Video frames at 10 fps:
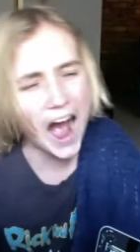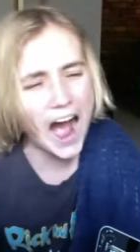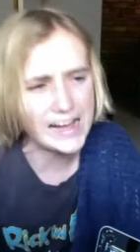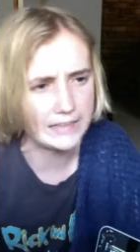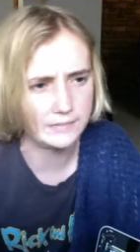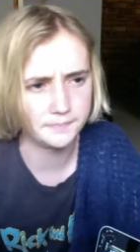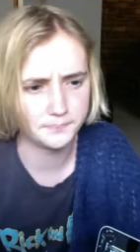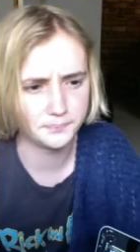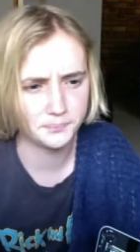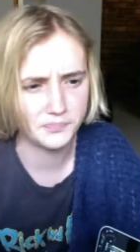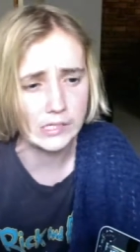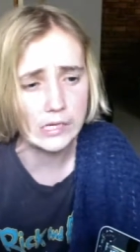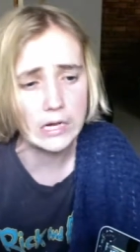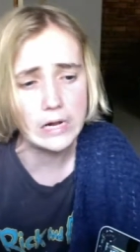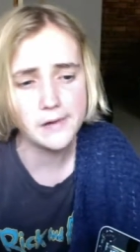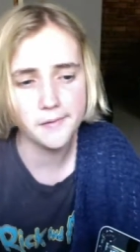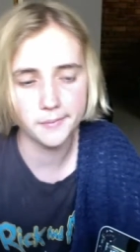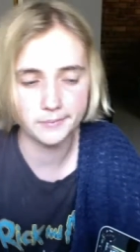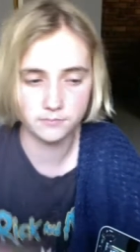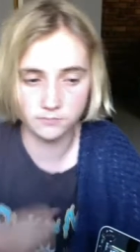was in this movie, and I was
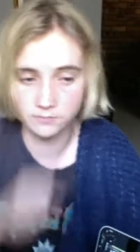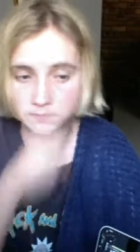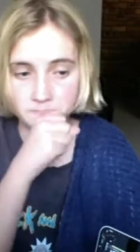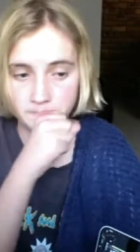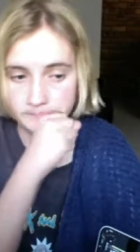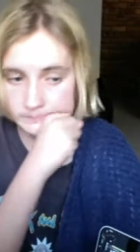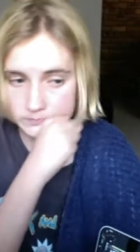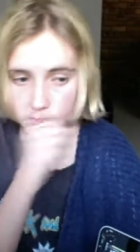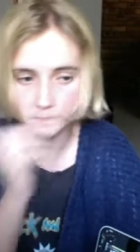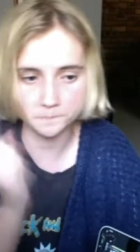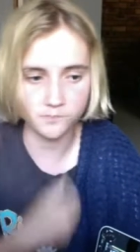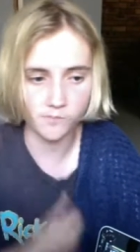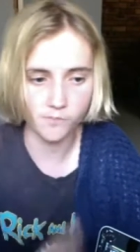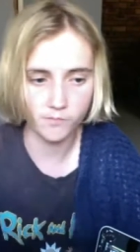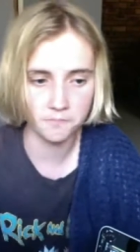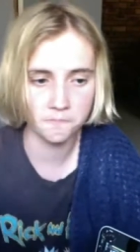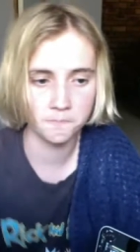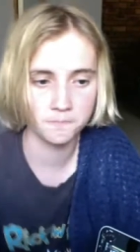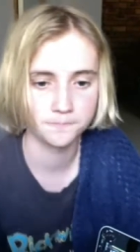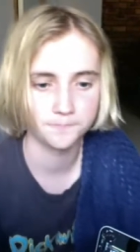like, "What? You know who Breckin
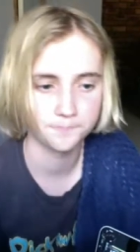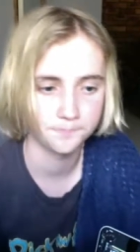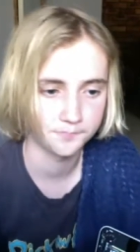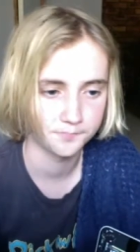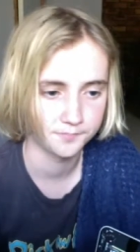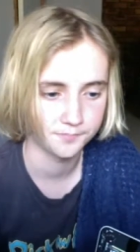Meyer is?